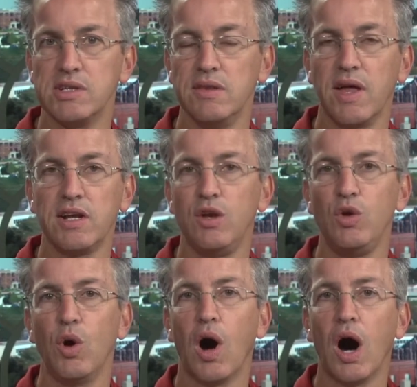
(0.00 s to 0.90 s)
They'd like to
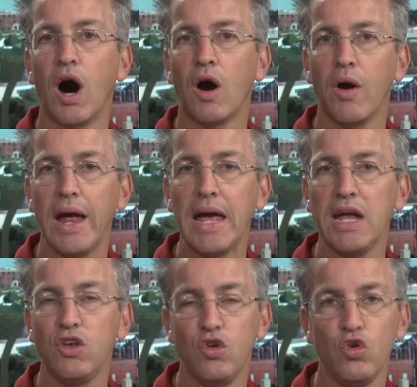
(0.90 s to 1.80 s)
do R
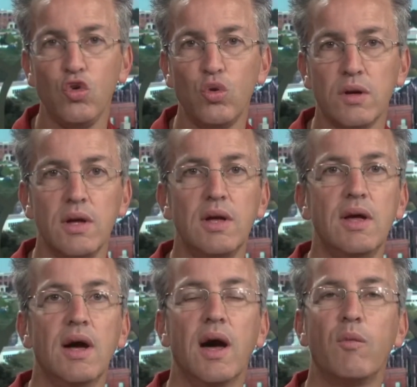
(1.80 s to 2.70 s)
A two,
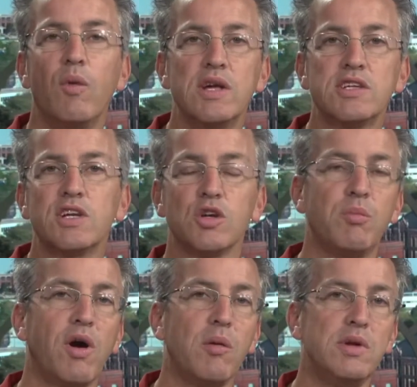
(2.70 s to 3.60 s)
uh, residential
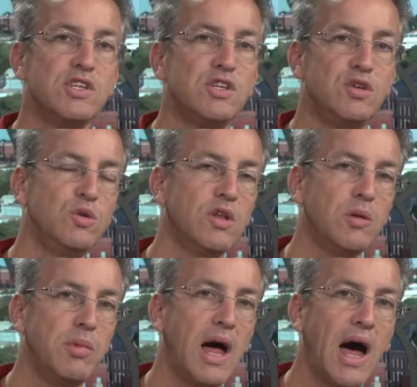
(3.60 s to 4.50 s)
apartments two, a
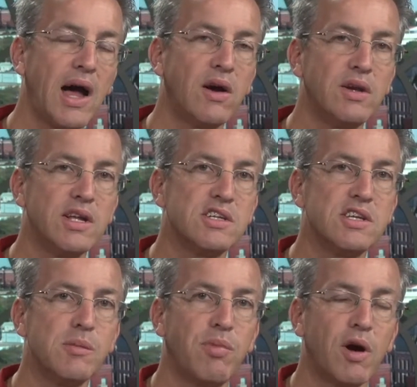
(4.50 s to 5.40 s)
little bit higher
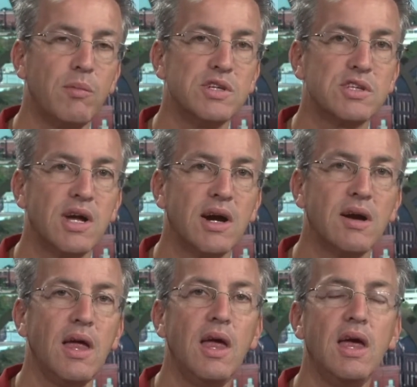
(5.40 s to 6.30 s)
density apartments there.